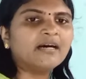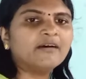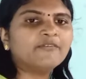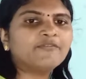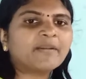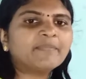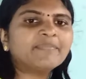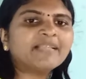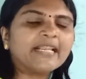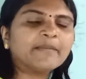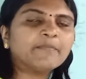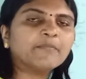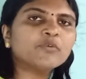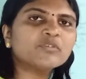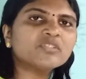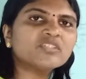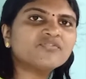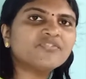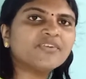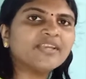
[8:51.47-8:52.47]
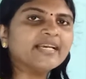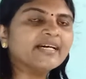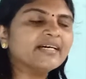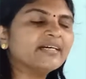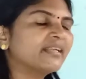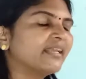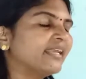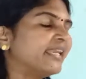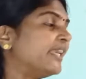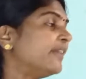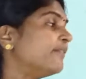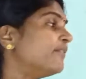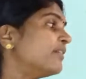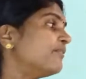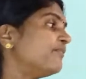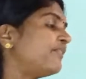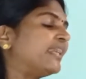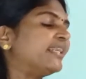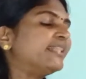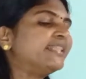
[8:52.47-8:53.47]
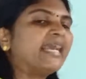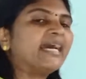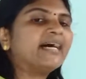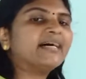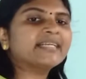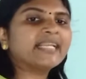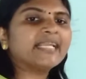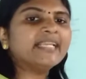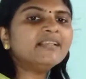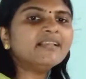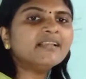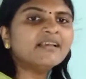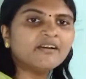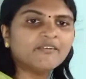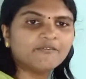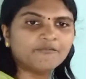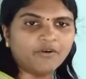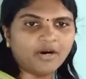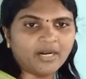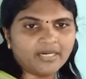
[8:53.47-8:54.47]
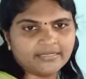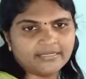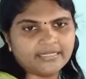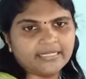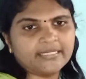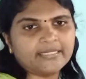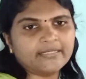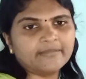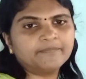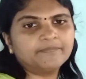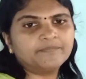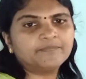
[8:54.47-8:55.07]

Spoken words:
from the atmosphere even when they are in water.